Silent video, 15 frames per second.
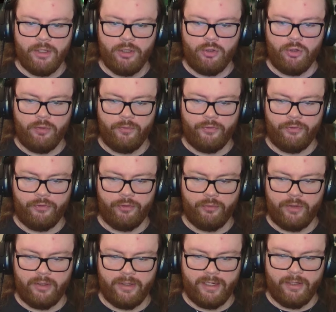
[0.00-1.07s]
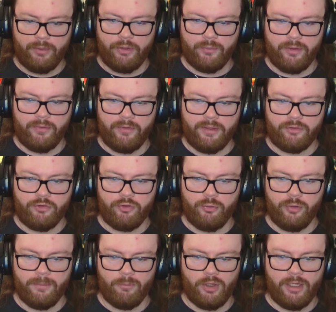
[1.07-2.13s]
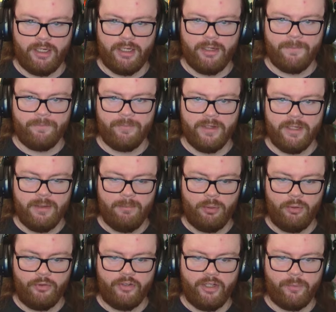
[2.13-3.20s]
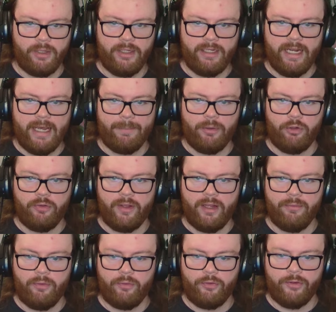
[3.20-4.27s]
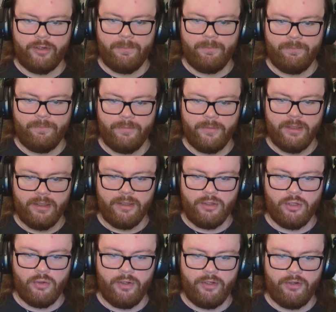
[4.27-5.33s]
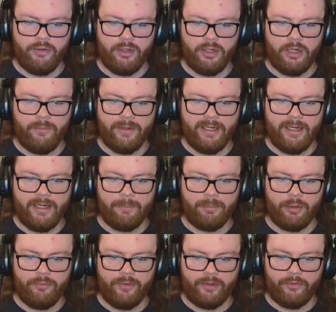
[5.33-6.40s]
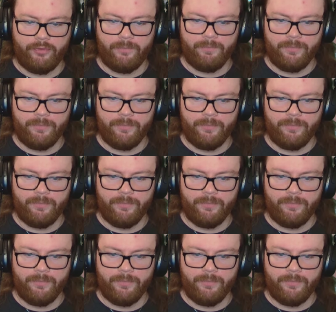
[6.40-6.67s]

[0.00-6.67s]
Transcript: Corvus is over there. I can't really do anything to him right now. But it looks like we're going to cap you. Do they have overtime? No, they don't. All right, we got it. Perfect.